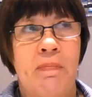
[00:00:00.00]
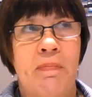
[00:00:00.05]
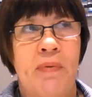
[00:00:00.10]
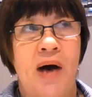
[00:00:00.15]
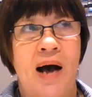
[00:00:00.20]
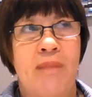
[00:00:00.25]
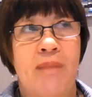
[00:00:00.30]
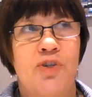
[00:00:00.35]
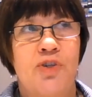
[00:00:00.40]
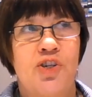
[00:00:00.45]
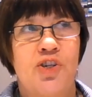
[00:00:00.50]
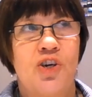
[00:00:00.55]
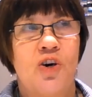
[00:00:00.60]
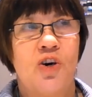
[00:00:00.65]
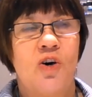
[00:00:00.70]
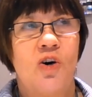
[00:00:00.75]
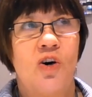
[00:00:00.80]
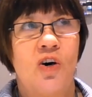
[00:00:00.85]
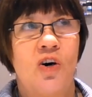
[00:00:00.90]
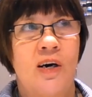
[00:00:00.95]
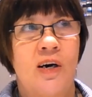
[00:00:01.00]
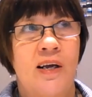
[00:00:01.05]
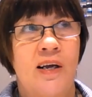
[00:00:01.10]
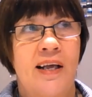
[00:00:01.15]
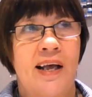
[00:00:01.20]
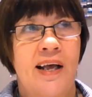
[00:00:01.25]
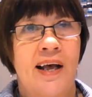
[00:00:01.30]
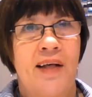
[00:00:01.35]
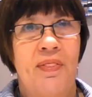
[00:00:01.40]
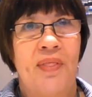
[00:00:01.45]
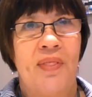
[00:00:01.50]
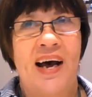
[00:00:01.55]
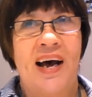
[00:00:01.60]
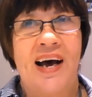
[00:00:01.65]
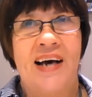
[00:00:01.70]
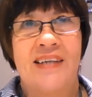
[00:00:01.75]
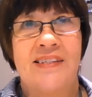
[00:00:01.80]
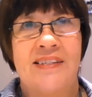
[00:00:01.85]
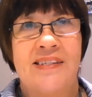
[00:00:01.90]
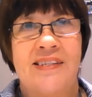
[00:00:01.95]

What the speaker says: But I'm sure that